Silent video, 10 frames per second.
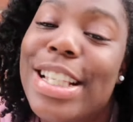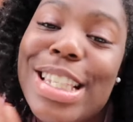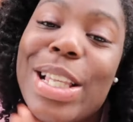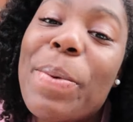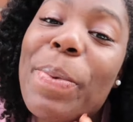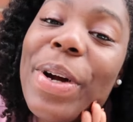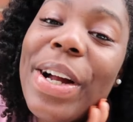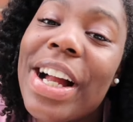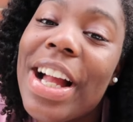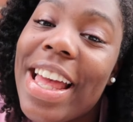
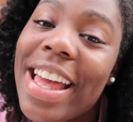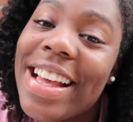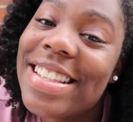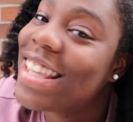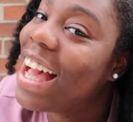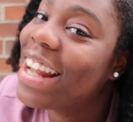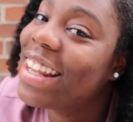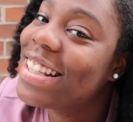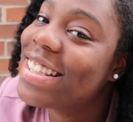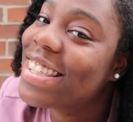super
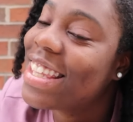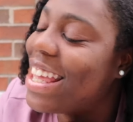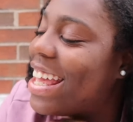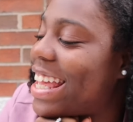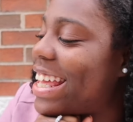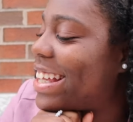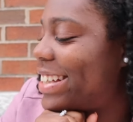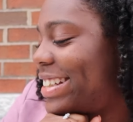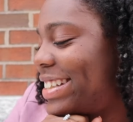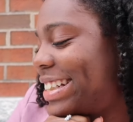excited
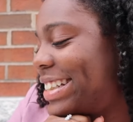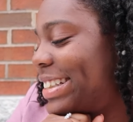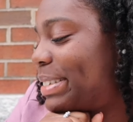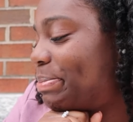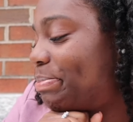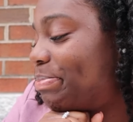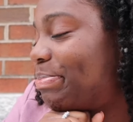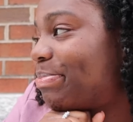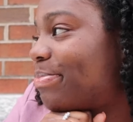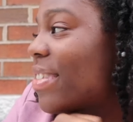and uh,
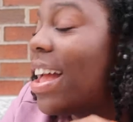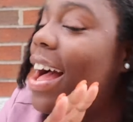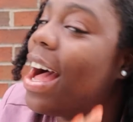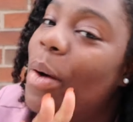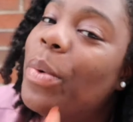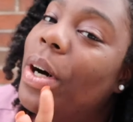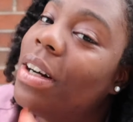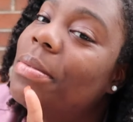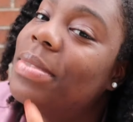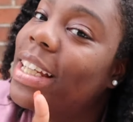I will
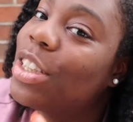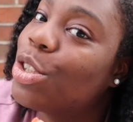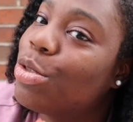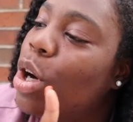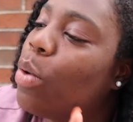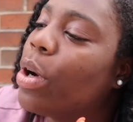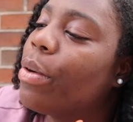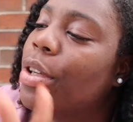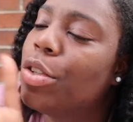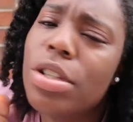update you. Don't
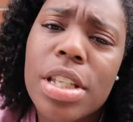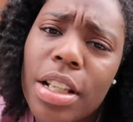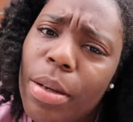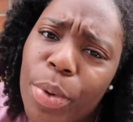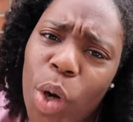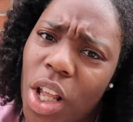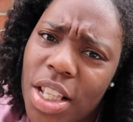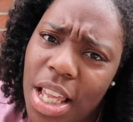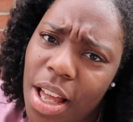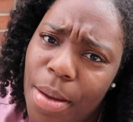worry. You'll see the computer all
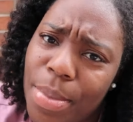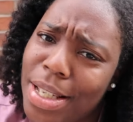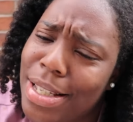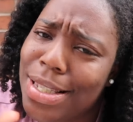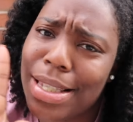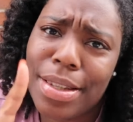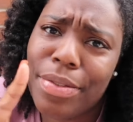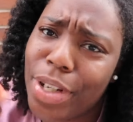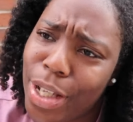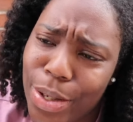the time because the
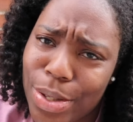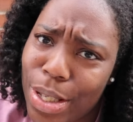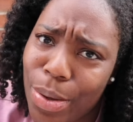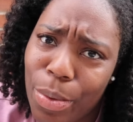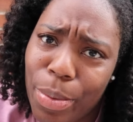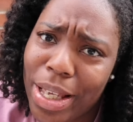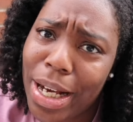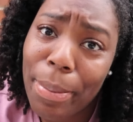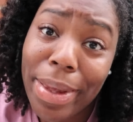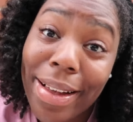videos will be
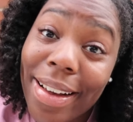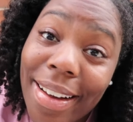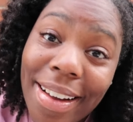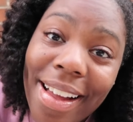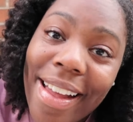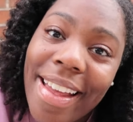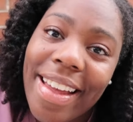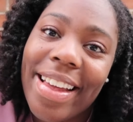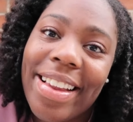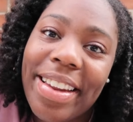coming.
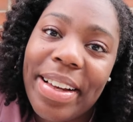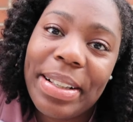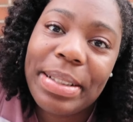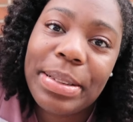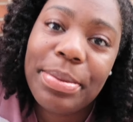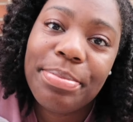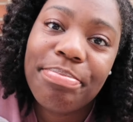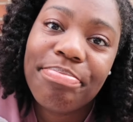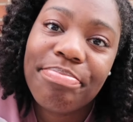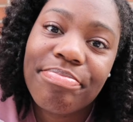And um,
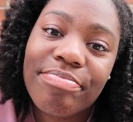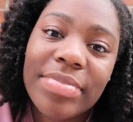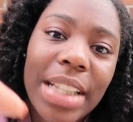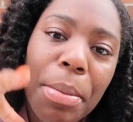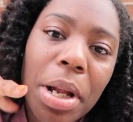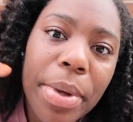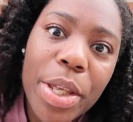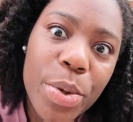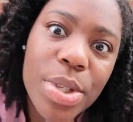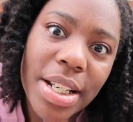I'm going
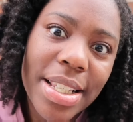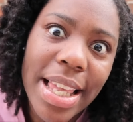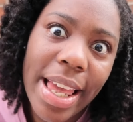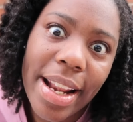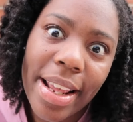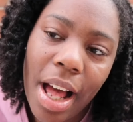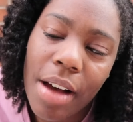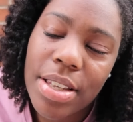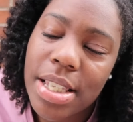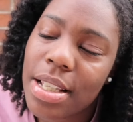to be using it to edit,
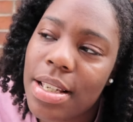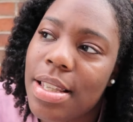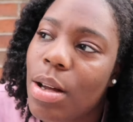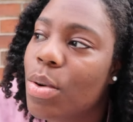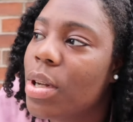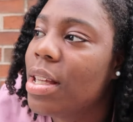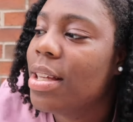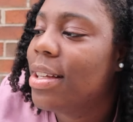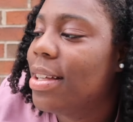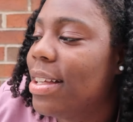obviously. So,
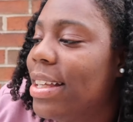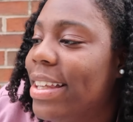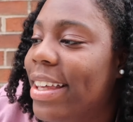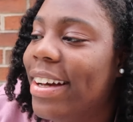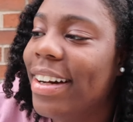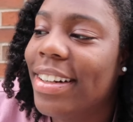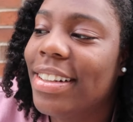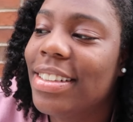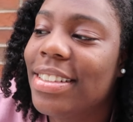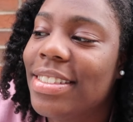
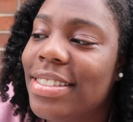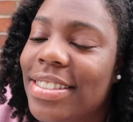yeah